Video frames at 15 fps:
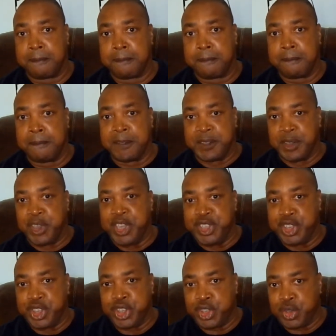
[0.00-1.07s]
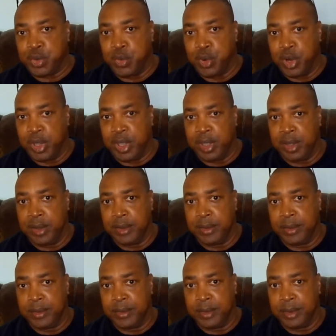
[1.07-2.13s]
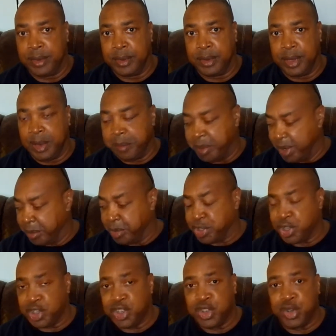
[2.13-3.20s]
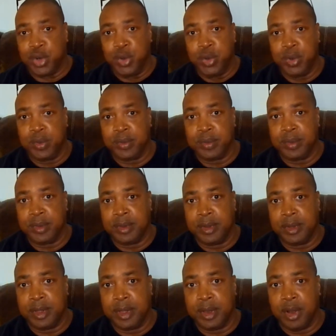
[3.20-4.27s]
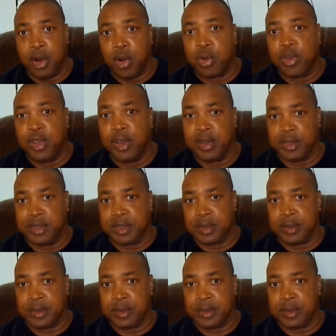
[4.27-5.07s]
So is the story in the Bible, is it true or not?